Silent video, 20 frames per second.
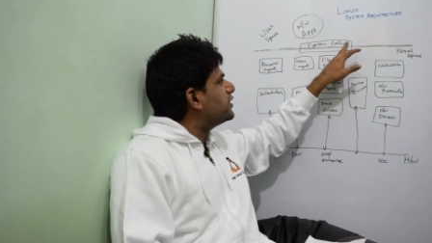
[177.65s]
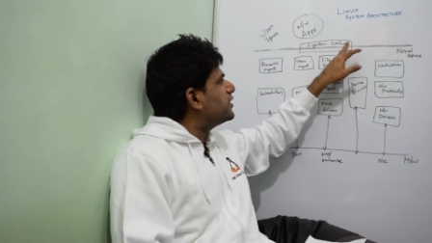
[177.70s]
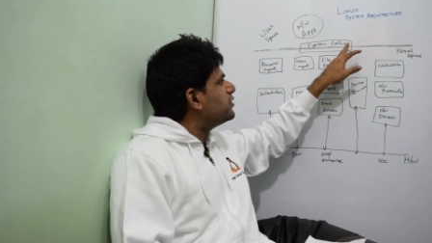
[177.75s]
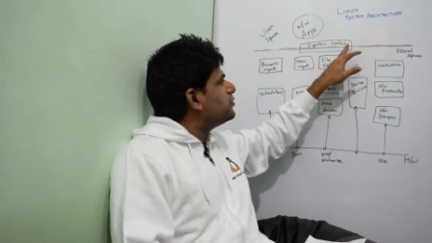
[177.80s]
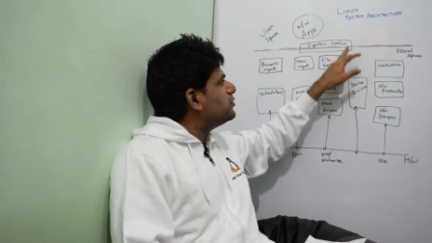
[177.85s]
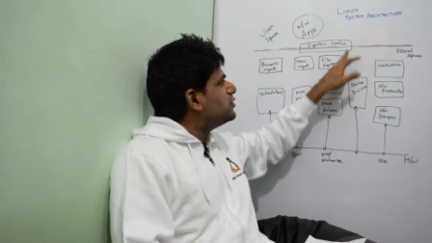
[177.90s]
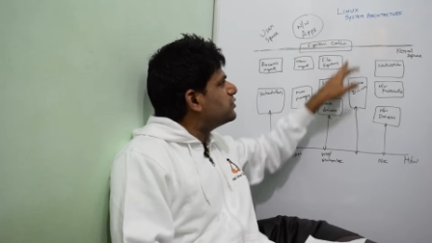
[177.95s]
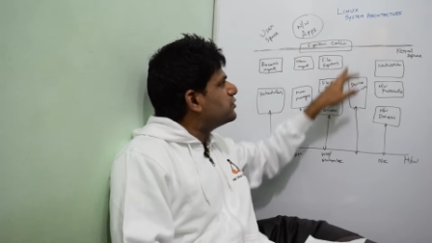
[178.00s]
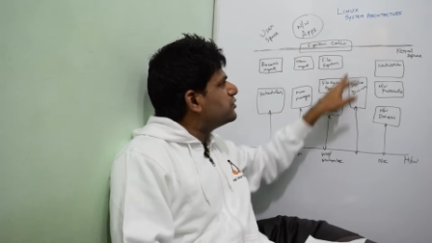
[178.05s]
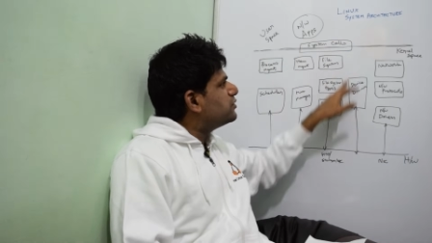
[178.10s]

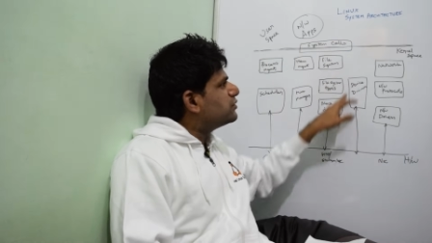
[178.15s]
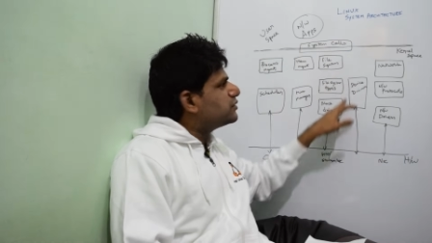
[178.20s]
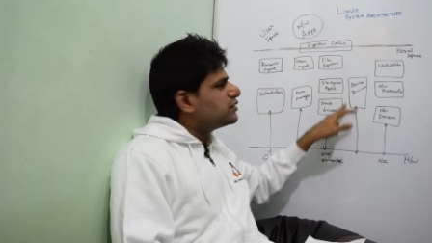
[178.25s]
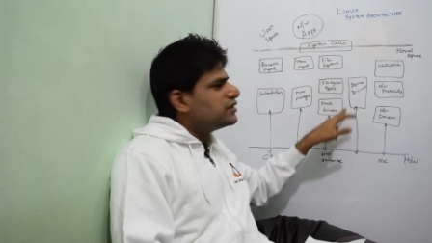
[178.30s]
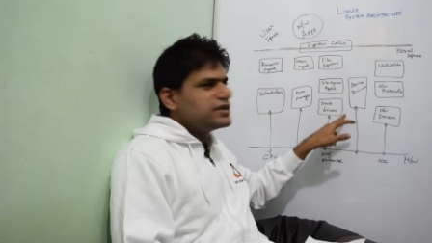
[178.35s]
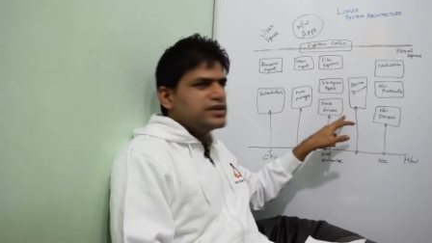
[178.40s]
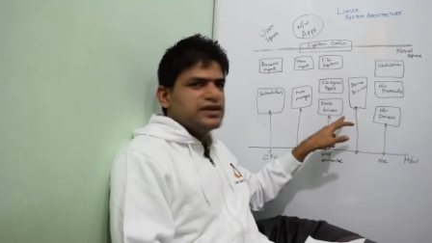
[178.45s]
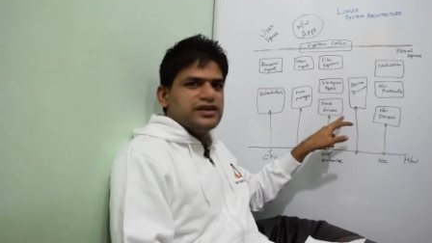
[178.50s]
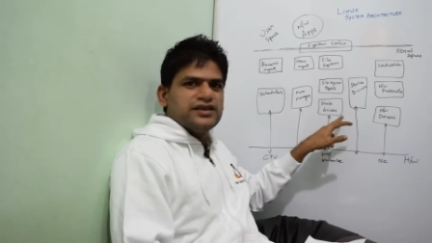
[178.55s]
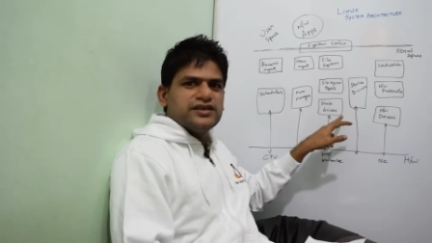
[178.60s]
time you use
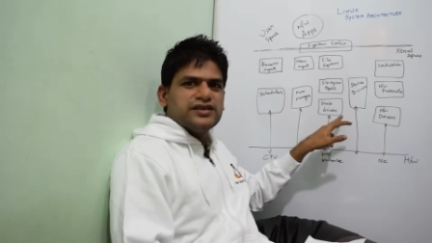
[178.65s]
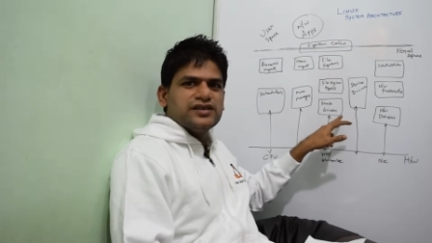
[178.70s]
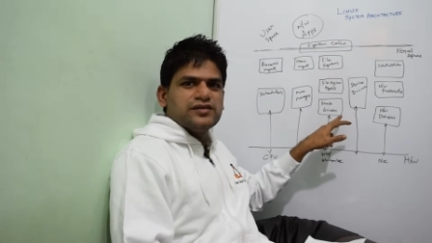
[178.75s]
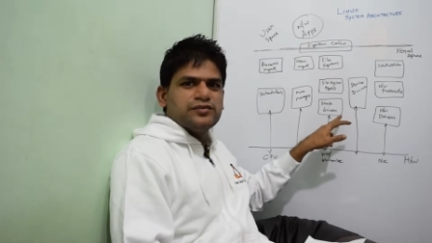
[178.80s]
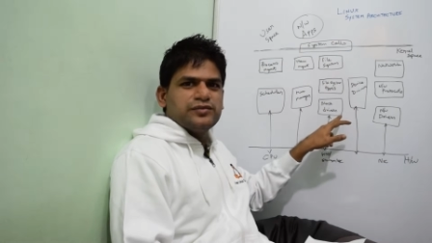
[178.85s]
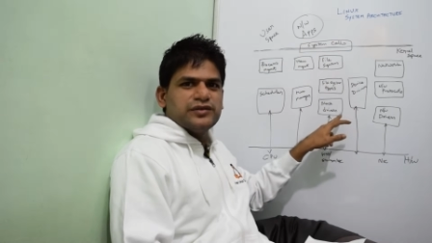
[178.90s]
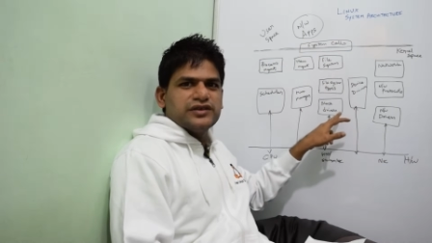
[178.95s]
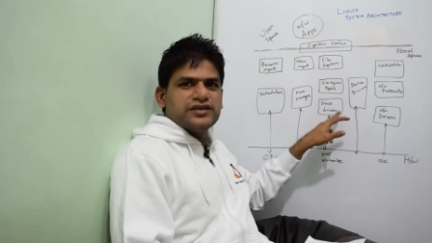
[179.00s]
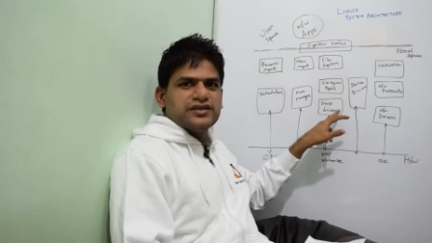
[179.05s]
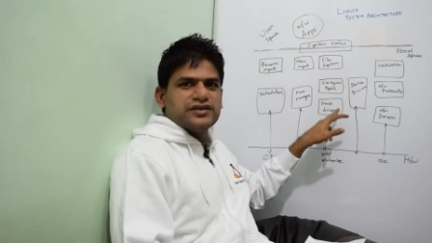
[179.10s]
the kernel
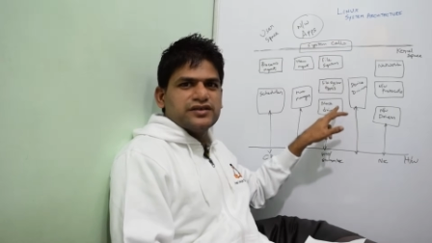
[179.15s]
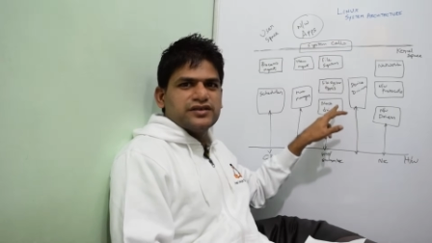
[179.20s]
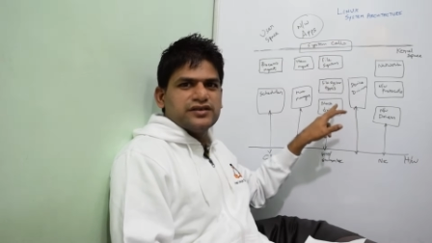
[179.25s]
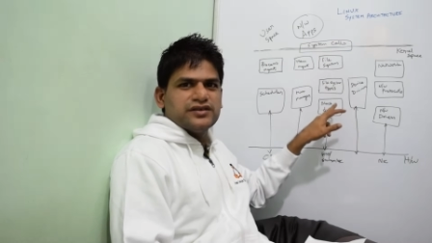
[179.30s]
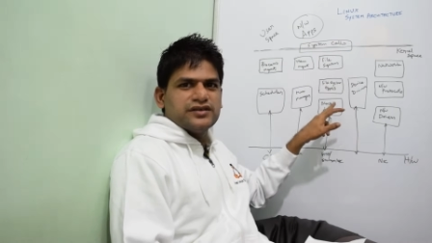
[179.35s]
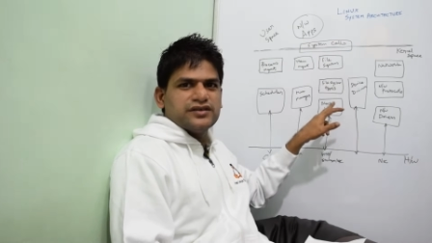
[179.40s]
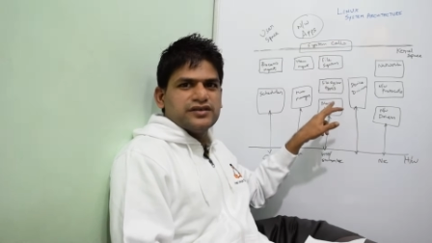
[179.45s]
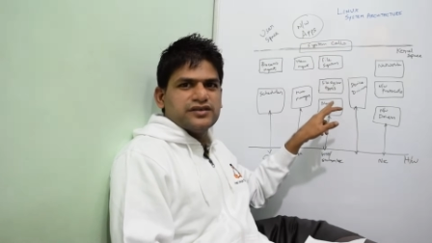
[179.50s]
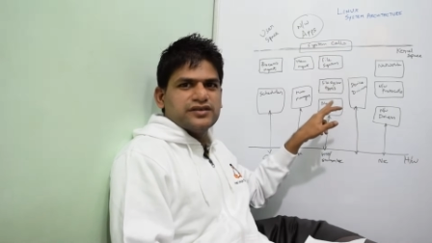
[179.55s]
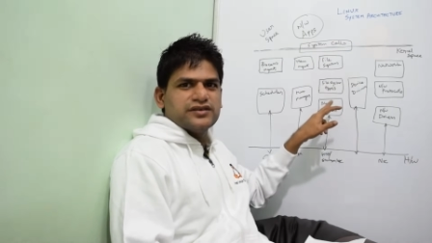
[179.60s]
space
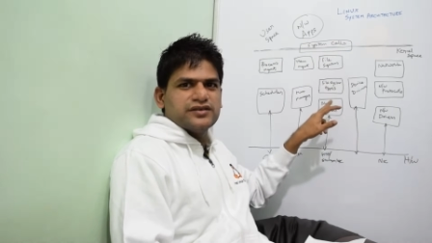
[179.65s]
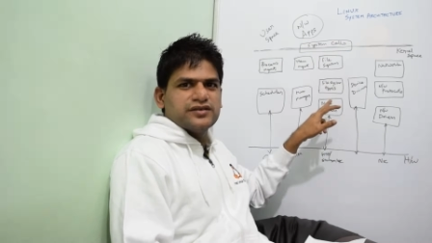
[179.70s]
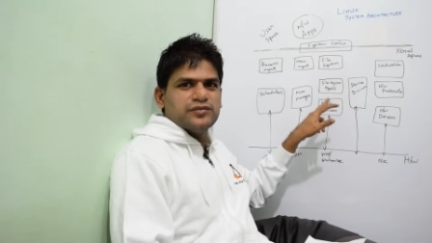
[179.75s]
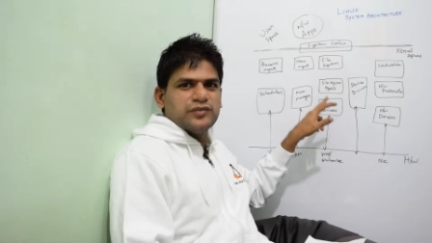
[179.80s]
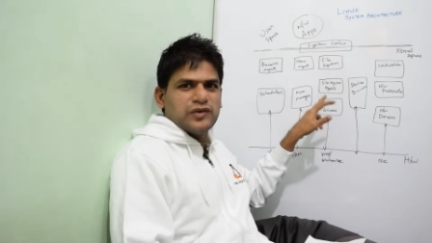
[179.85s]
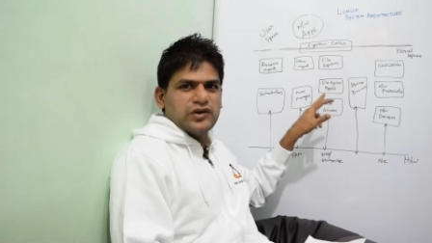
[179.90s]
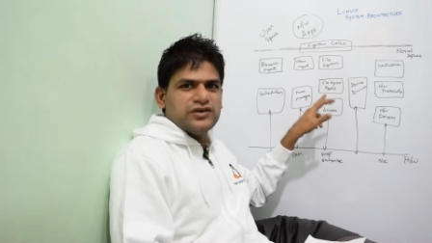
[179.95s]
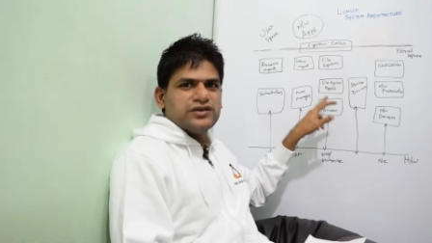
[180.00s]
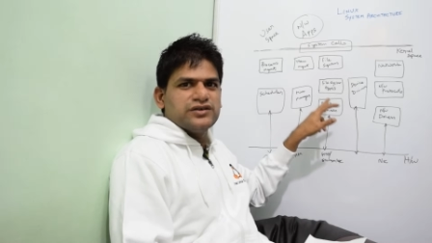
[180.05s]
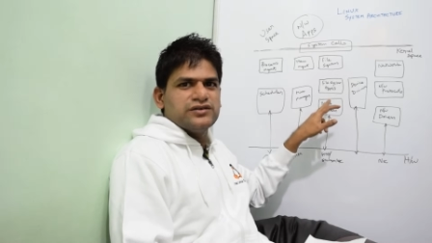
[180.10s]

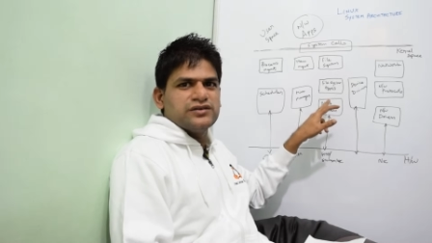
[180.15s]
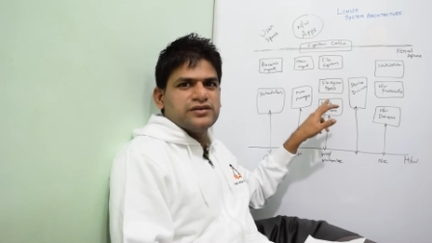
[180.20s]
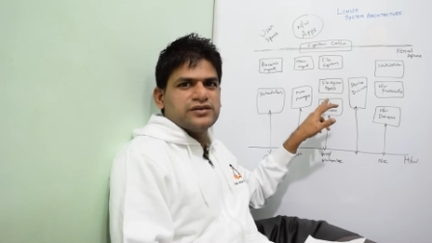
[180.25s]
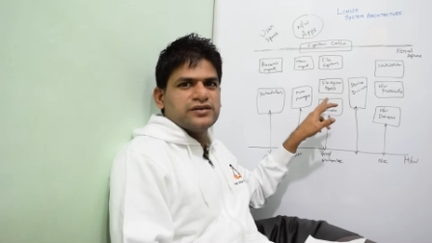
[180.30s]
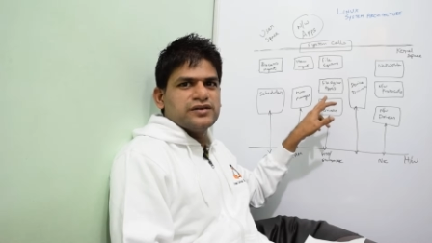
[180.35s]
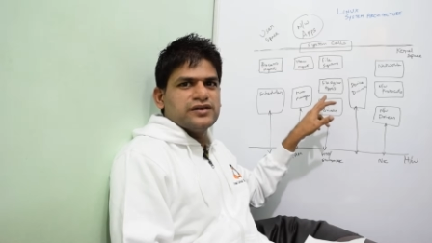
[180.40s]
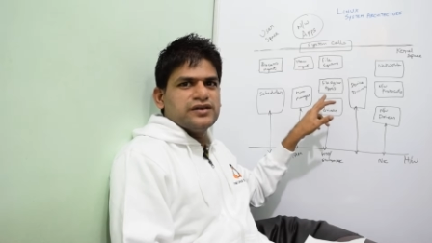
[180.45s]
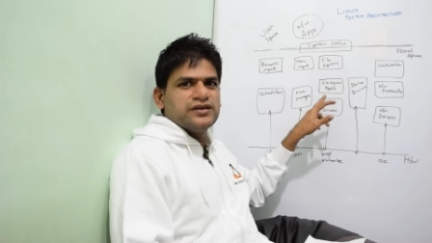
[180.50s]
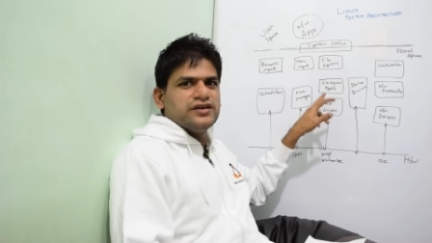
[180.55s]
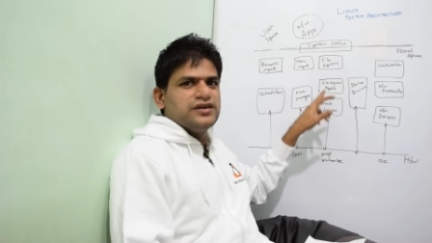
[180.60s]

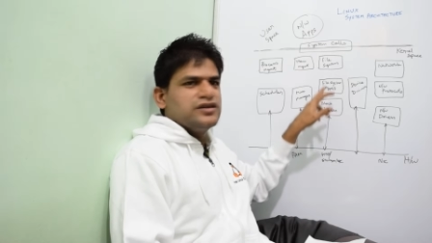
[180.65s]
modules